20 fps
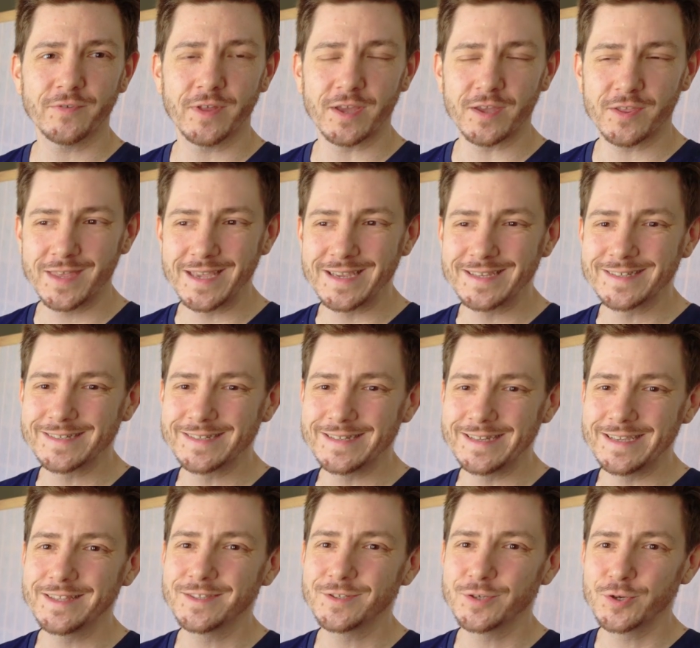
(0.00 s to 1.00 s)
Like, things
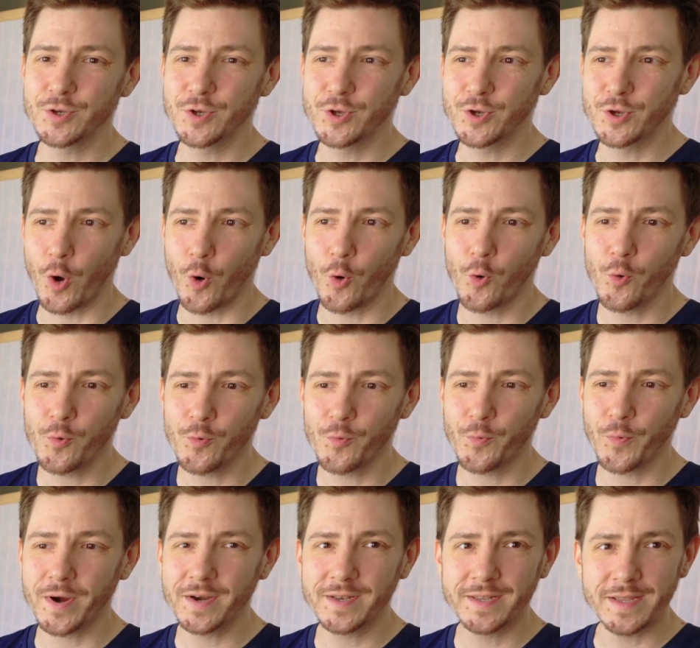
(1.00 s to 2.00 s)
need to go
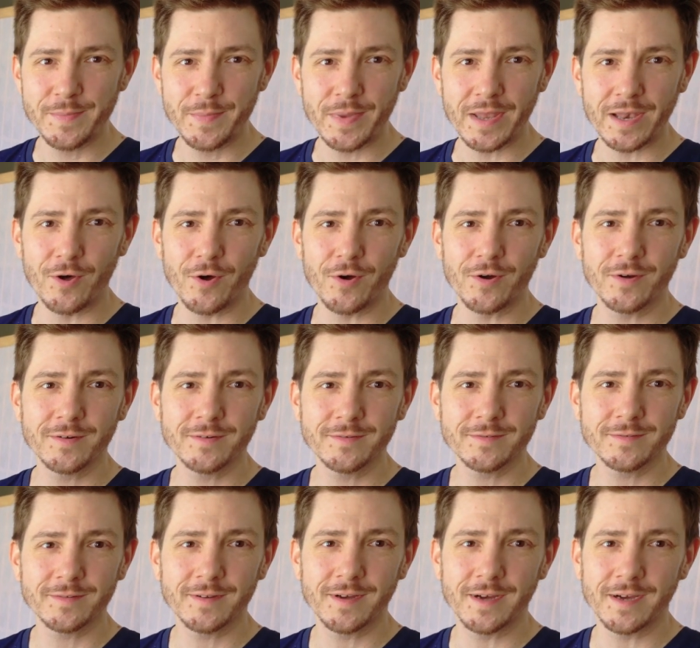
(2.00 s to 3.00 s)
where they belong,